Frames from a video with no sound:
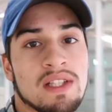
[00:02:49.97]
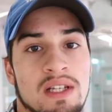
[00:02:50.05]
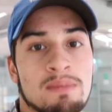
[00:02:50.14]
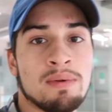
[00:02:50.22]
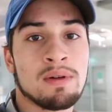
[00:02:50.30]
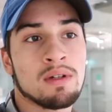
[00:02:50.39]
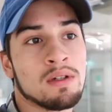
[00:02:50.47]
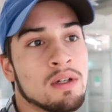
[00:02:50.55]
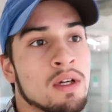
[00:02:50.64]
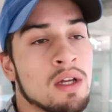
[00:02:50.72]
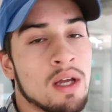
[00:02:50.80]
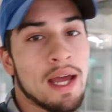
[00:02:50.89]
sleep
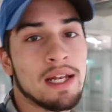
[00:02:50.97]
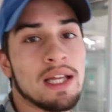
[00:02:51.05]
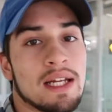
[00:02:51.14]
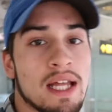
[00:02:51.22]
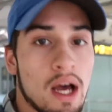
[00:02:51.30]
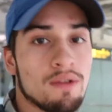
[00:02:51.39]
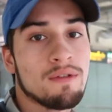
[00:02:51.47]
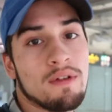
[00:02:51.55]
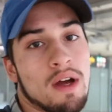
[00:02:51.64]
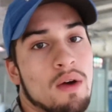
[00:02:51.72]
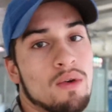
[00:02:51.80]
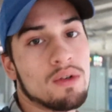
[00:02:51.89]
and lay down
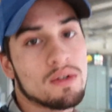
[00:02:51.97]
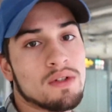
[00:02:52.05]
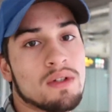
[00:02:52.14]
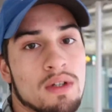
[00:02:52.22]
for hours.